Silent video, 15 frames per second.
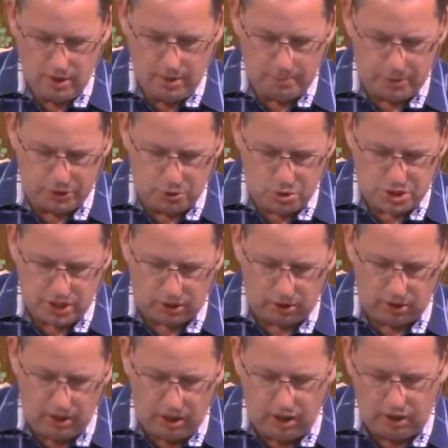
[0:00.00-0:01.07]
but you shall
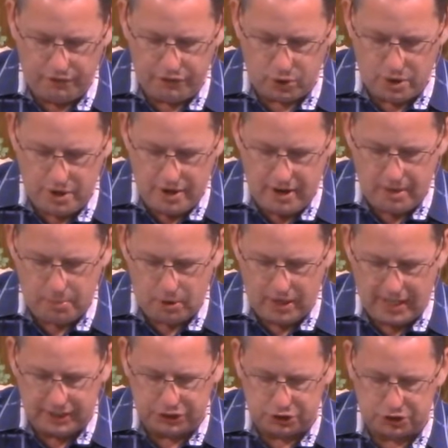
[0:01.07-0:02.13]
love your neighbor
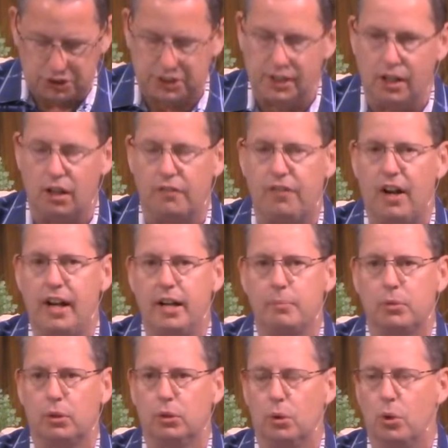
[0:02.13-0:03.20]
as yourself. I am
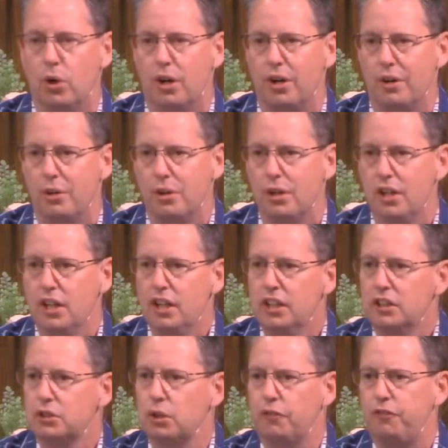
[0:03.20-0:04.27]
the Lord.
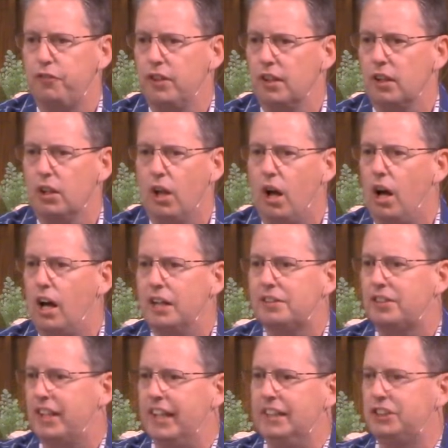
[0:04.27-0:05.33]
So the law
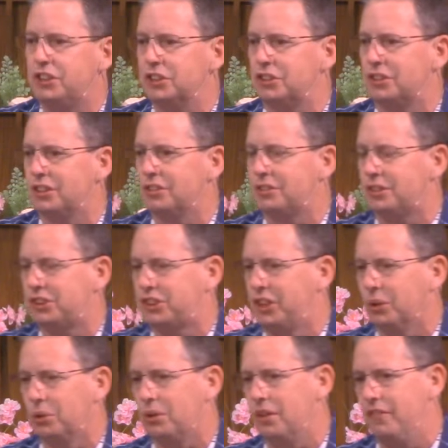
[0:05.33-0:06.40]
teaches the
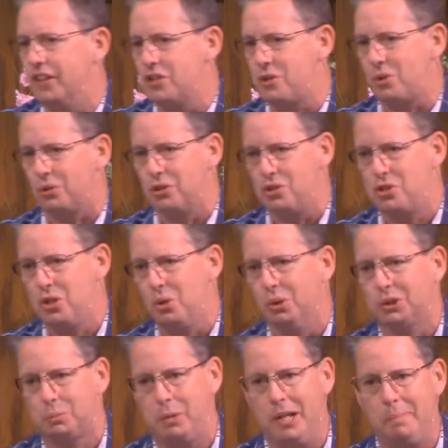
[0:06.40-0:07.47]
children of Israel, the
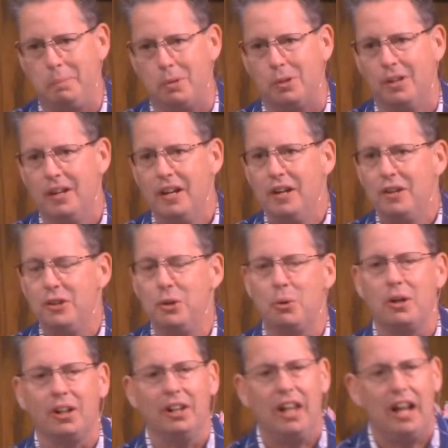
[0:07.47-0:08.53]
Jewish people, you are
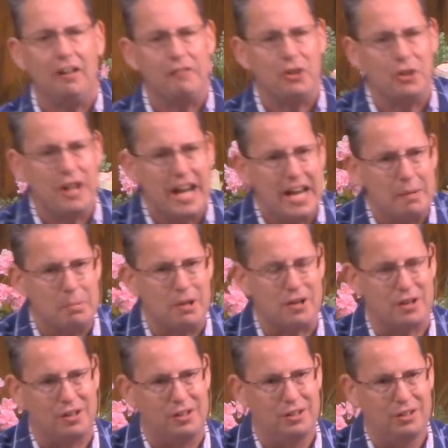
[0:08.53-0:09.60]
to love your
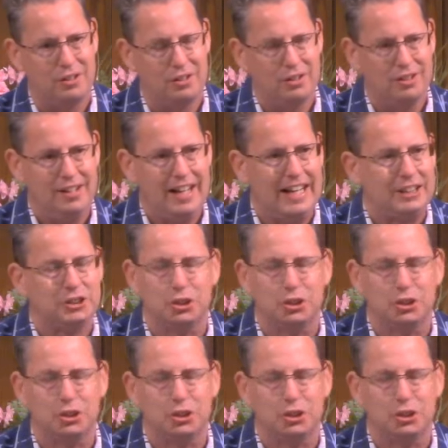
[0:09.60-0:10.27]
neighbor as